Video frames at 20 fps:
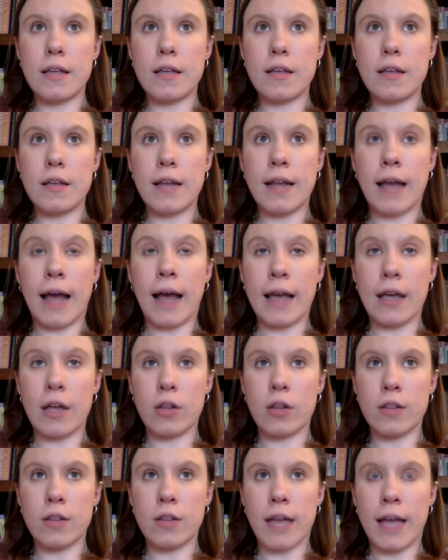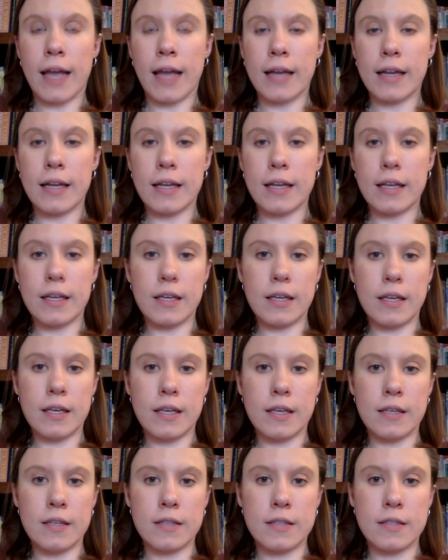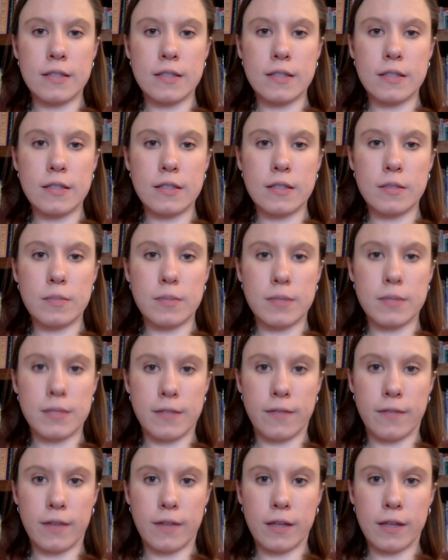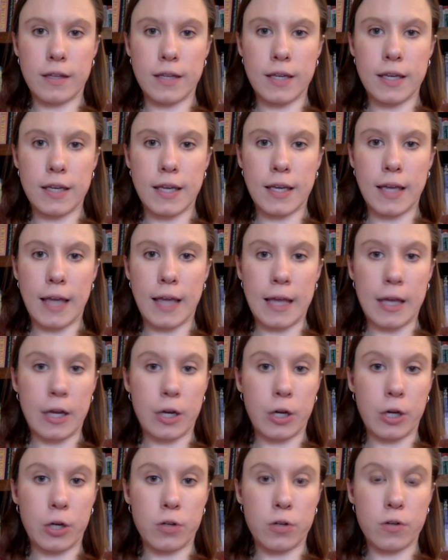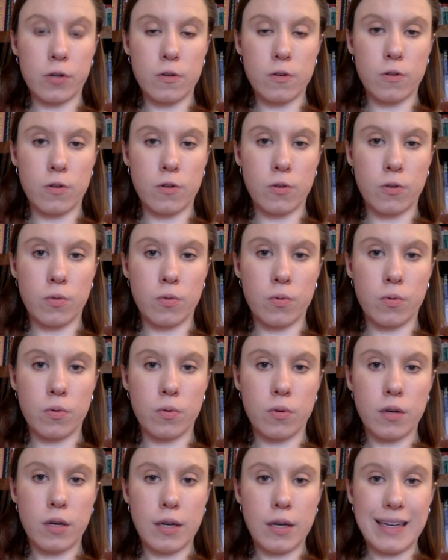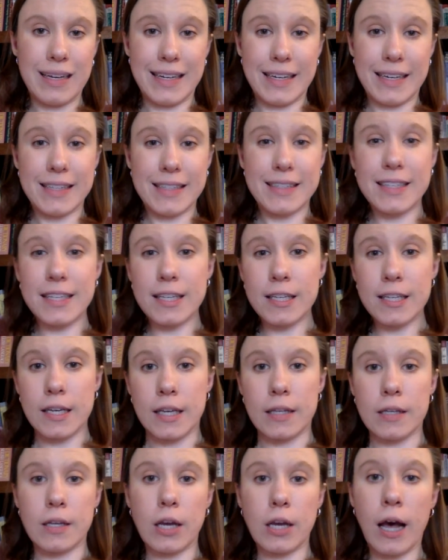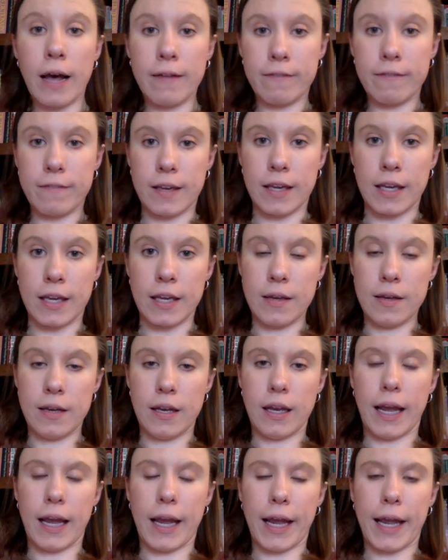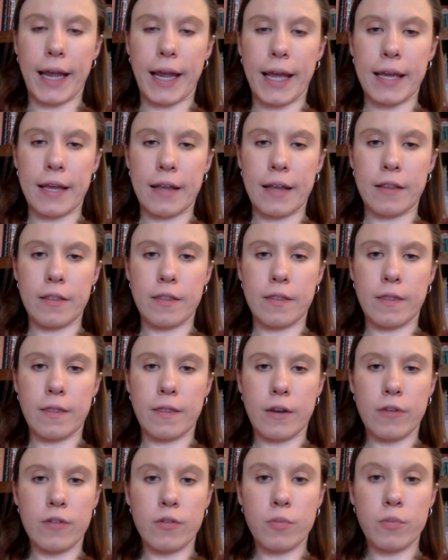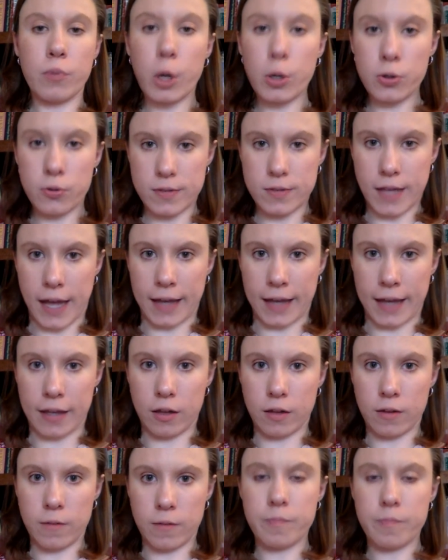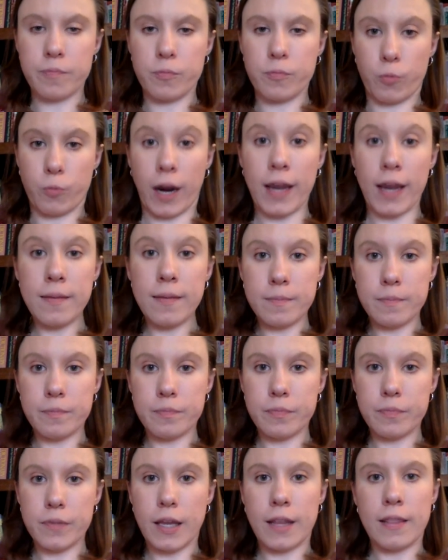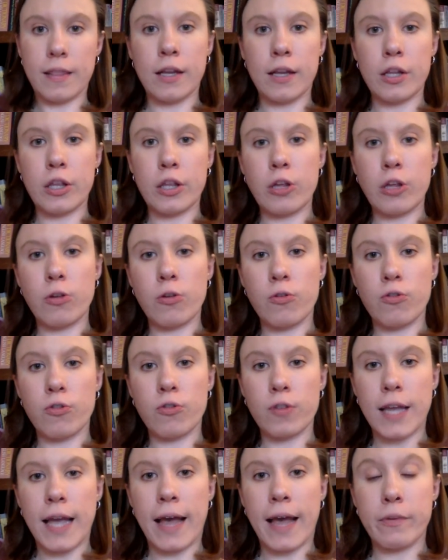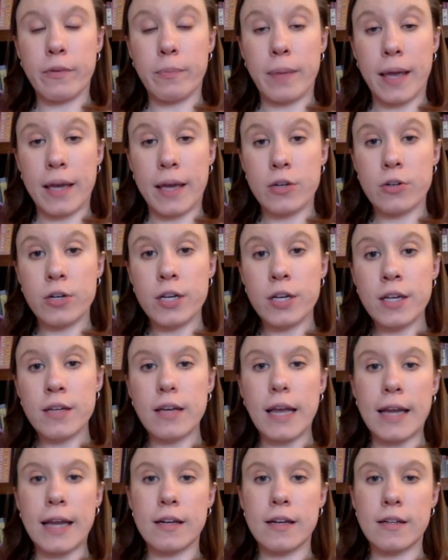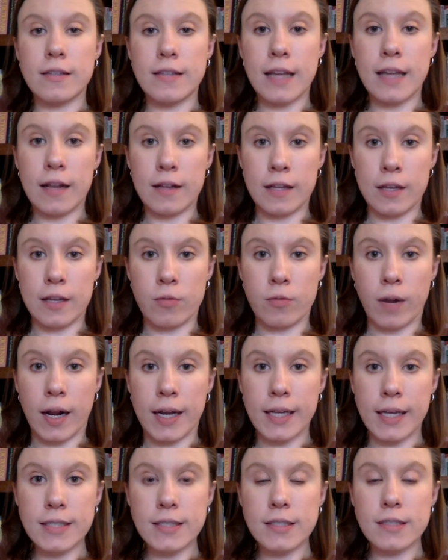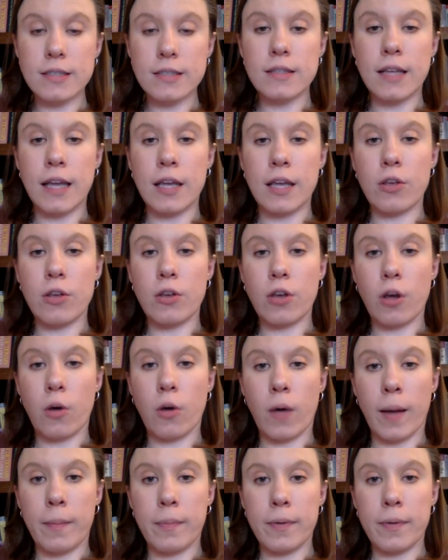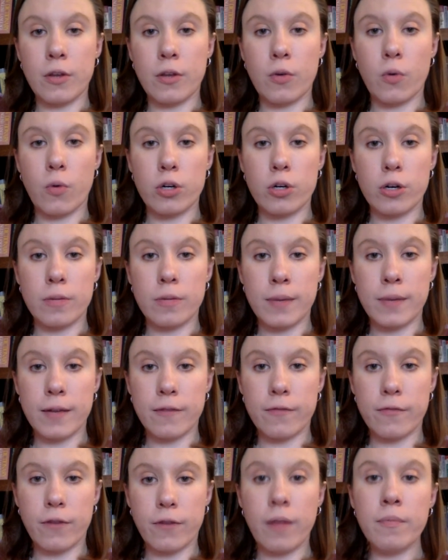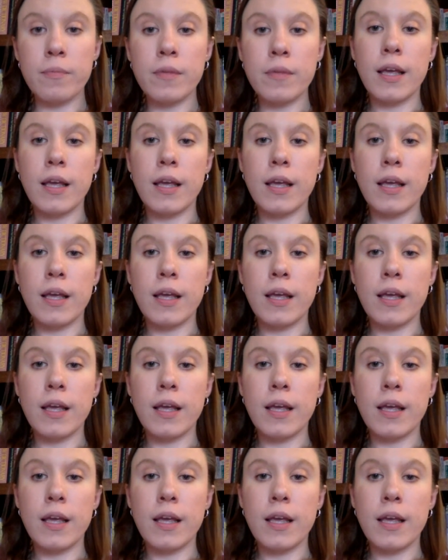an aisle that is specifically catered to tea and coffee, and there's a produce aisle, right? And then you usually have a bakery and a deli, right? That you go up and you order meat from.